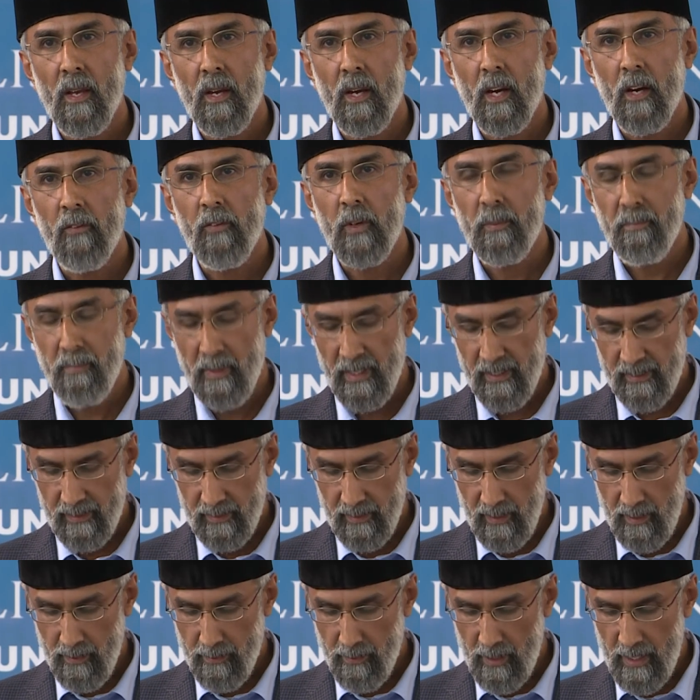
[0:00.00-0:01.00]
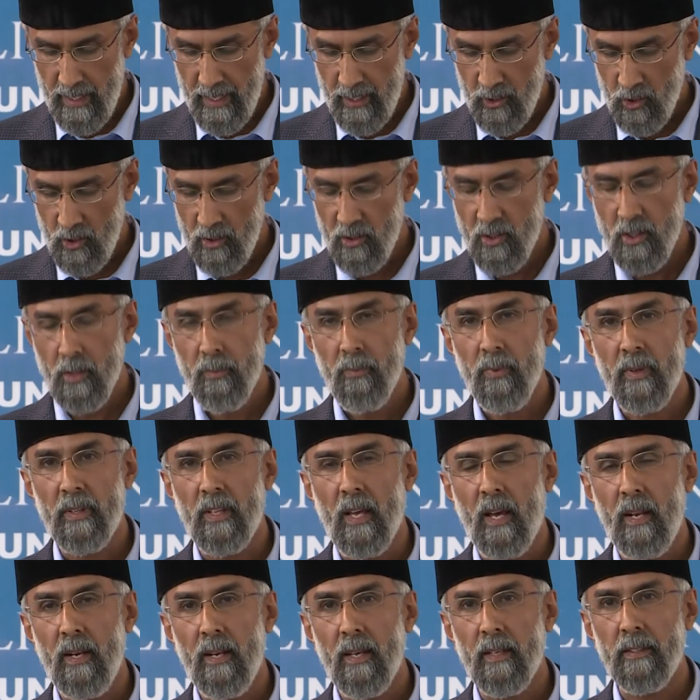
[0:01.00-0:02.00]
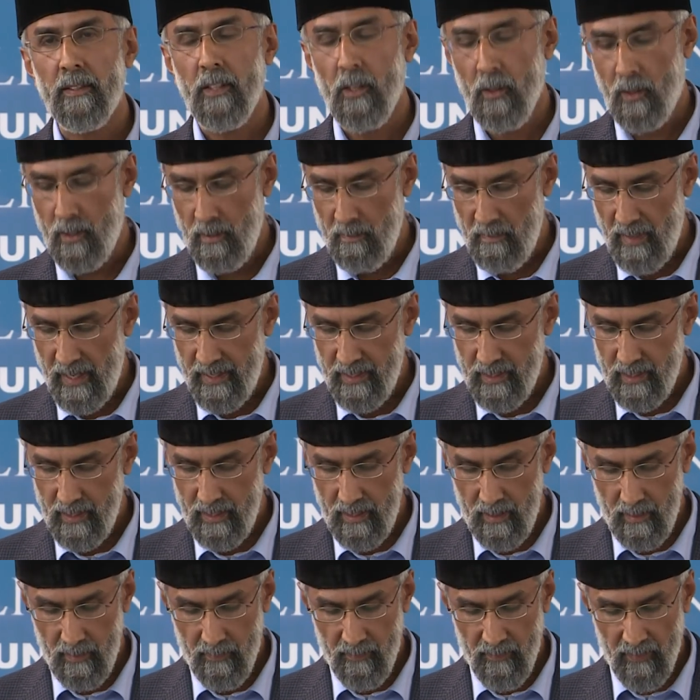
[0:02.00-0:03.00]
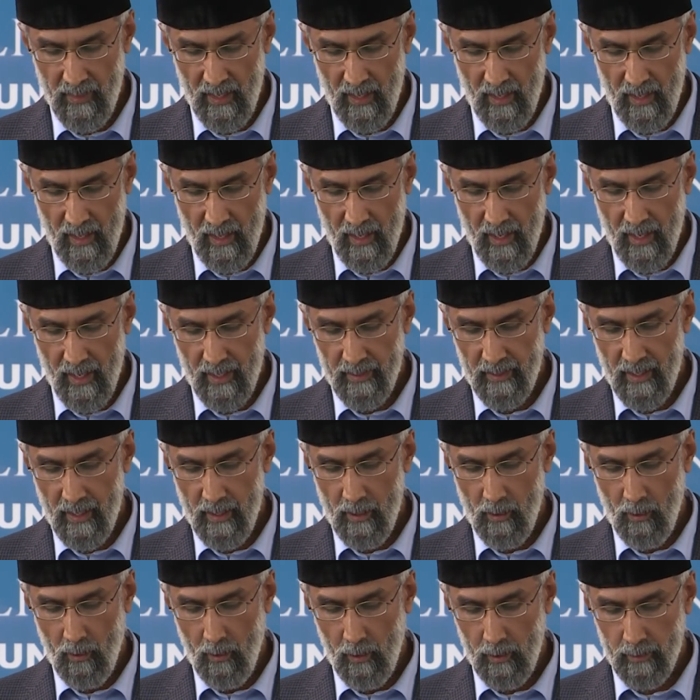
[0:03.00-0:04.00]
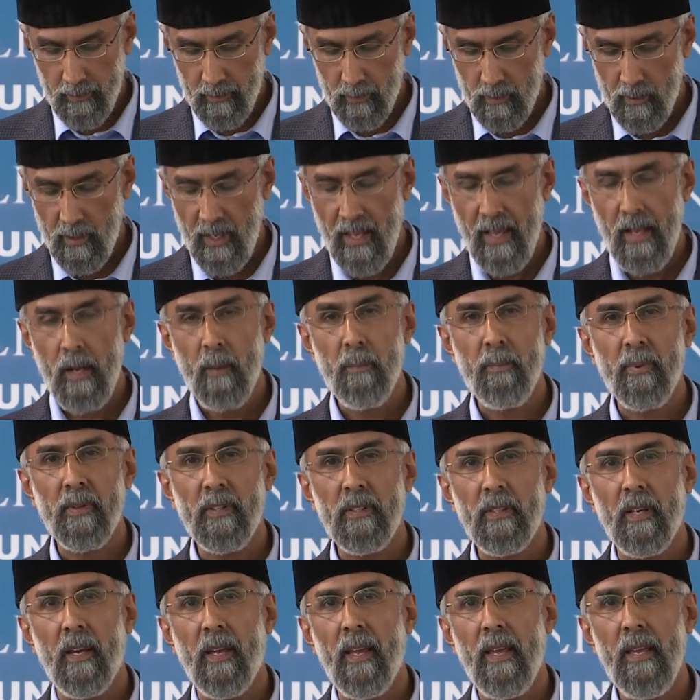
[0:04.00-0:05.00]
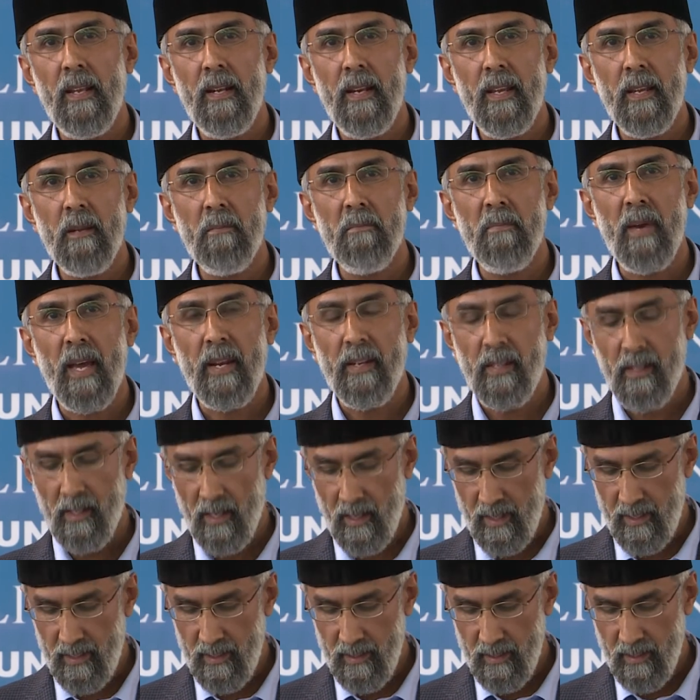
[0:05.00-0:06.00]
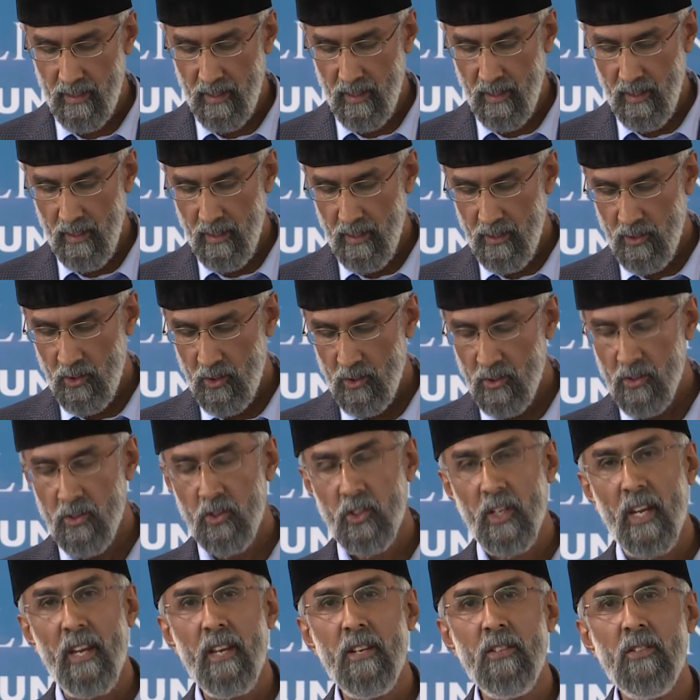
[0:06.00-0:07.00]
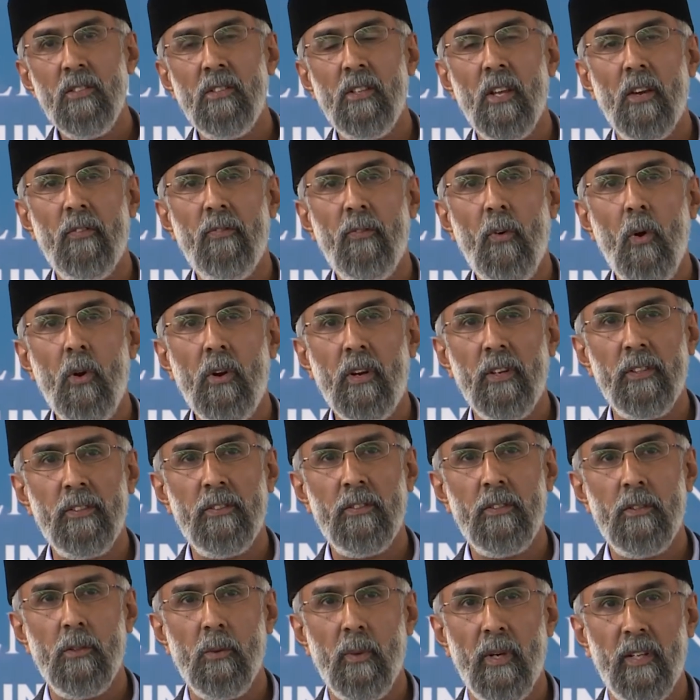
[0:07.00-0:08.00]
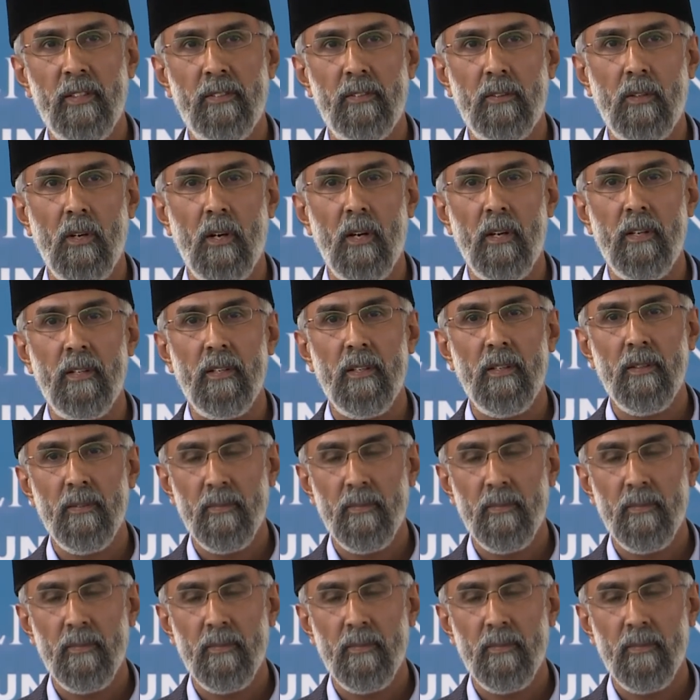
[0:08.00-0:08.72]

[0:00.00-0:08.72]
our personal relationship with Allah the Almighty, and then also help the ailing mankind change their focus towards God.